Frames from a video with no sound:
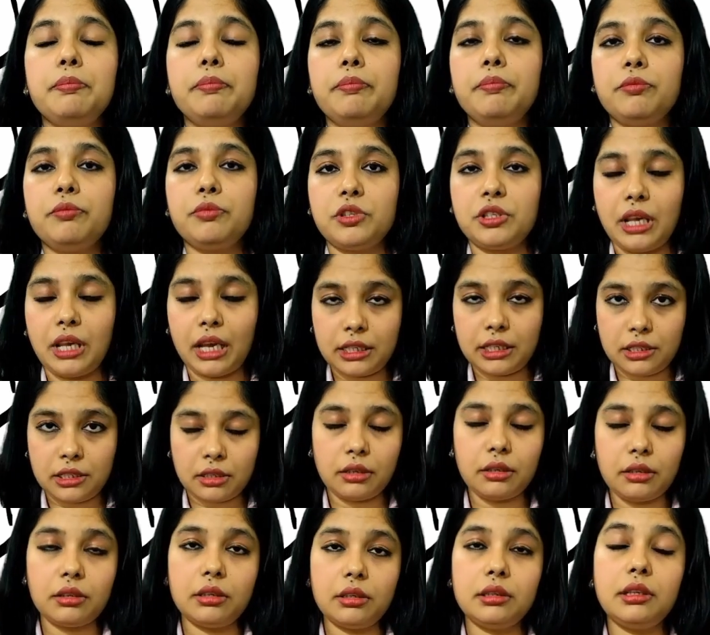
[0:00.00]

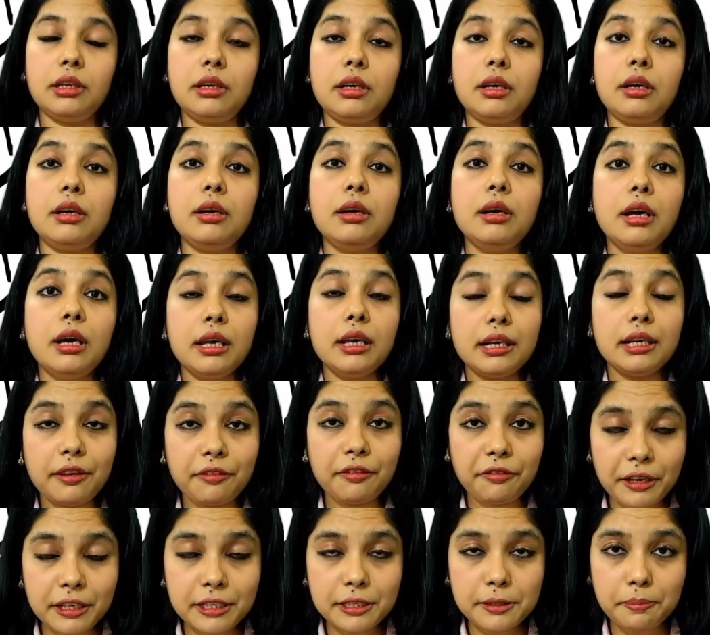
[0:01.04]
sector, the
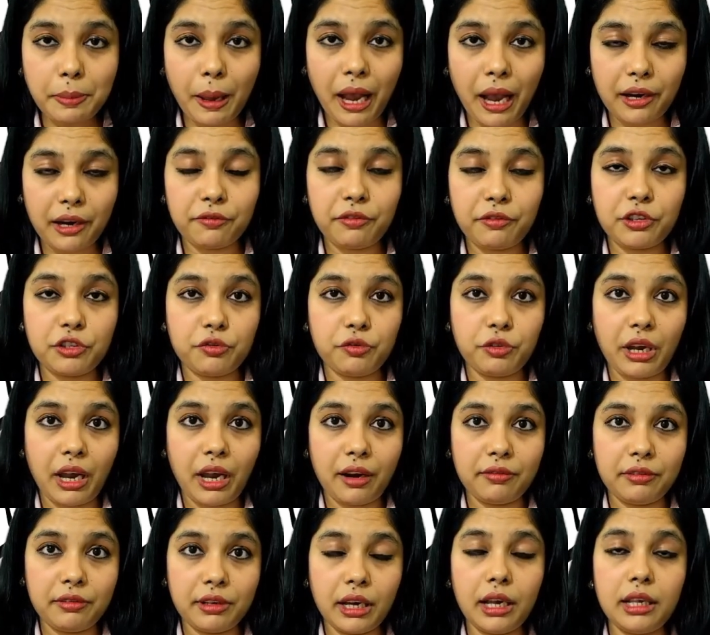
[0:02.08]
defense pact which we
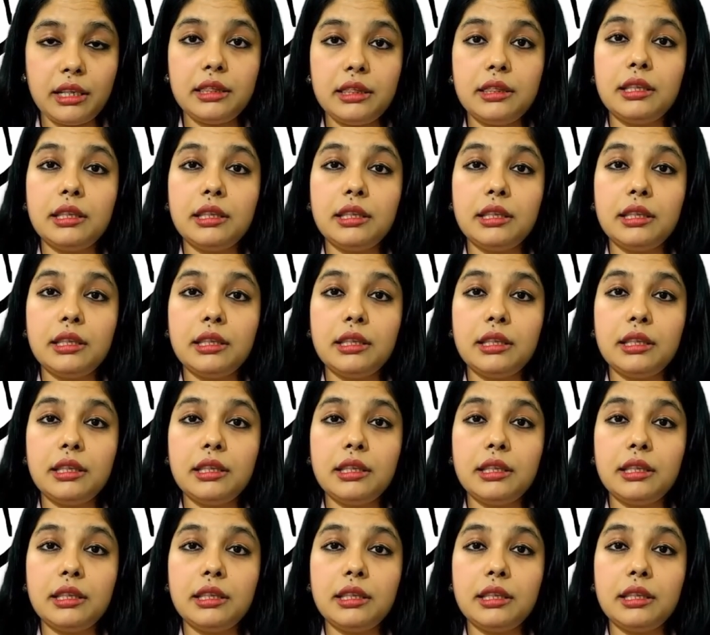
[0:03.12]
have done,